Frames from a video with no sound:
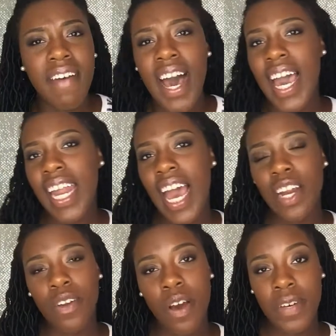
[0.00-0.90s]
fine.
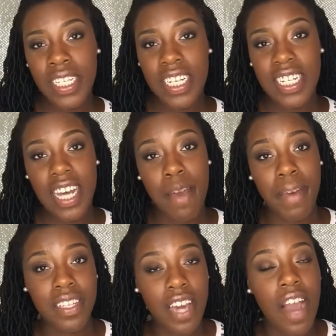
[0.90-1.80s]
I don't always need to tie
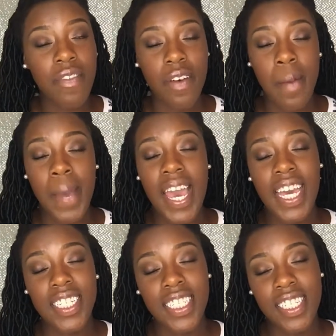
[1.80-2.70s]
my scarf around my
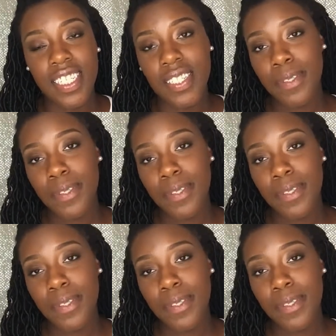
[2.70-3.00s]
edges.